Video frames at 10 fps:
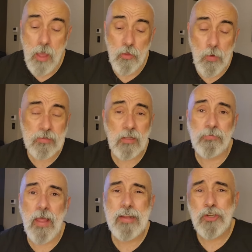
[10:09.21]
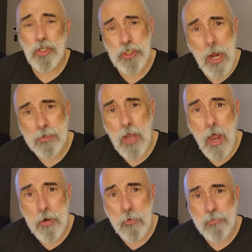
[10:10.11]
The rest of the flight just checked
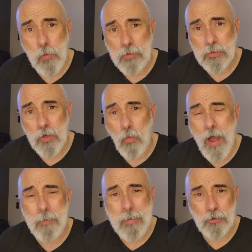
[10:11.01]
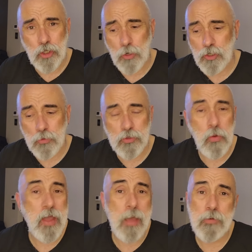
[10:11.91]
on her every once in a while, made sure she was
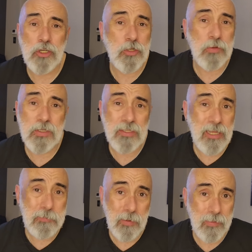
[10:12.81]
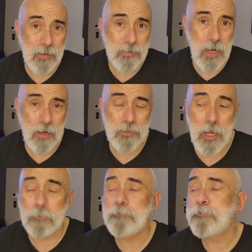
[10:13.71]
okay, but she was sleeping the entire
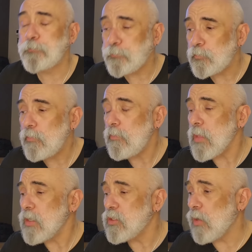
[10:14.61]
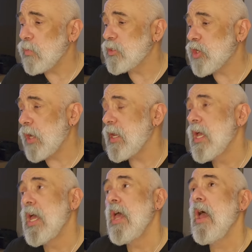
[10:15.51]
time. So it was good.
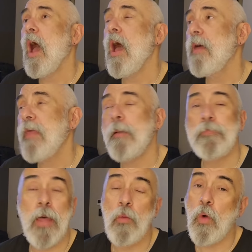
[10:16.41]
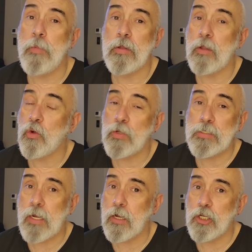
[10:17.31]
That woman,
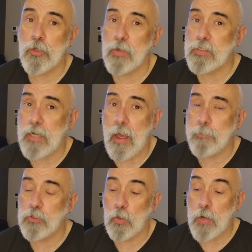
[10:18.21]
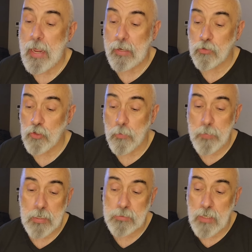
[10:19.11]
Christina, she was an absolute angel.
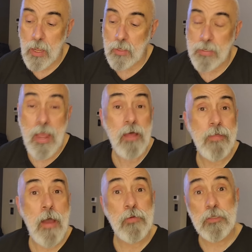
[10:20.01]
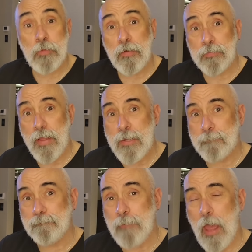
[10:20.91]
But yeah, that was my flight.